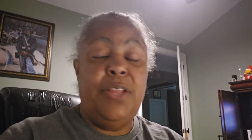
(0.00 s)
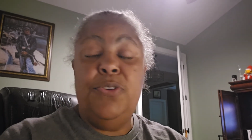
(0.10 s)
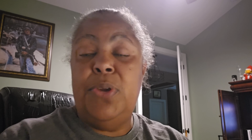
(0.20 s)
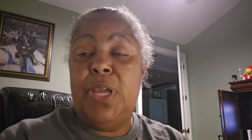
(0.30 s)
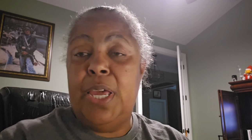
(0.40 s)

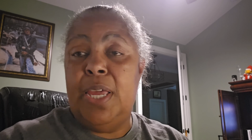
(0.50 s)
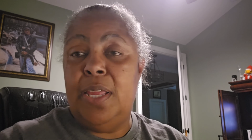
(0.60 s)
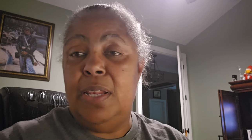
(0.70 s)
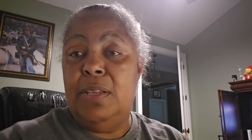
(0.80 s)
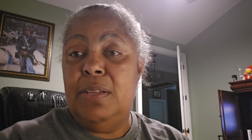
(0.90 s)
and you
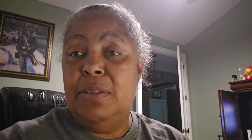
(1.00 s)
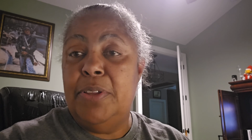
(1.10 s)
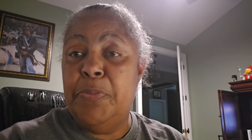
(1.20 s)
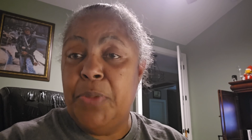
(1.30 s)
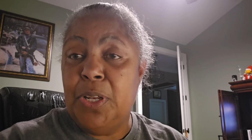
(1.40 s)
get
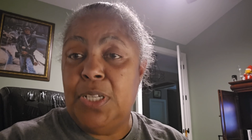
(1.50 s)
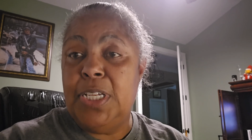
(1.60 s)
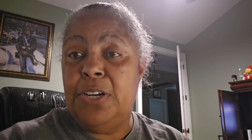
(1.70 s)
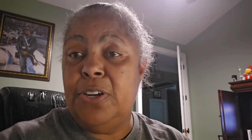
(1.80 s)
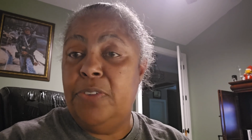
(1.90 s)
the
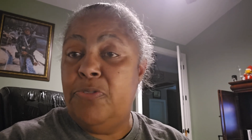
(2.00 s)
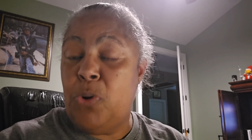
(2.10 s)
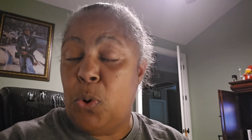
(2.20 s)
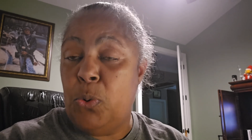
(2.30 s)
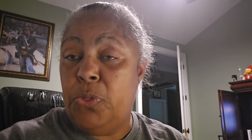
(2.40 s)
military
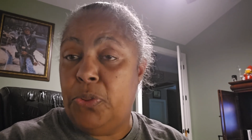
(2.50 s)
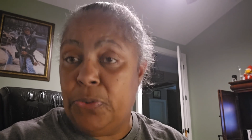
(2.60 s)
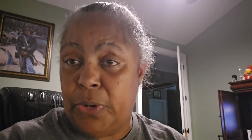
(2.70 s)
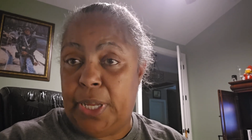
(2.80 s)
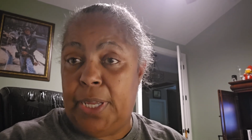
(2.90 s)
fold
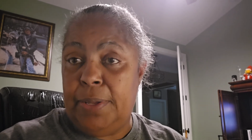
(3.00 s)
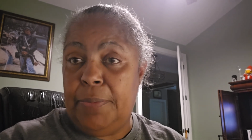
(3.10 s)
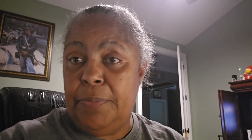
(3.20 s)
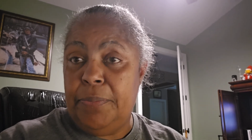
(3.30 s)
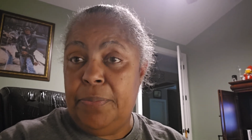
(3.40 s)
3
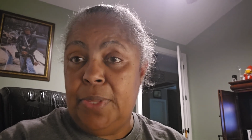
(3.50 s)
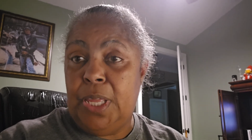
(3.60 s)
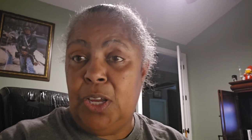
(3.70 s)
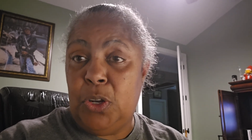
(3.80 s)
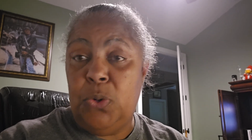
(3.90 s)

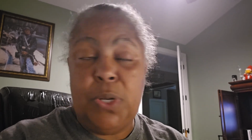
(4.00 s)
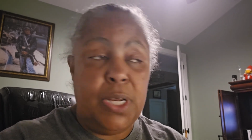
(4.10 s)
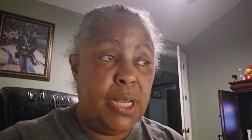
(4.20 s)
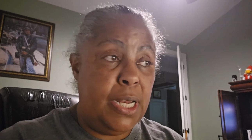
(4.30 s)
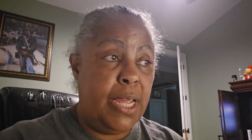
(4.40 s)

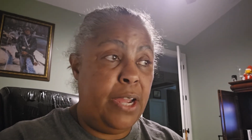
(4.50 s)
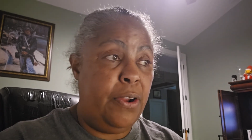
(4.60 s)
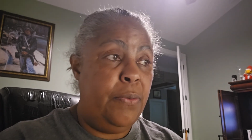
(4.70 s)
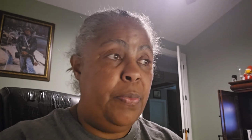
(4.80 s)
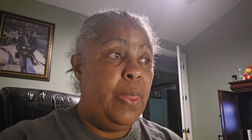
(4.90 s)
included in
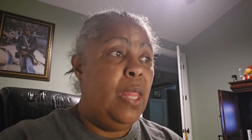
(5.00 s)
there.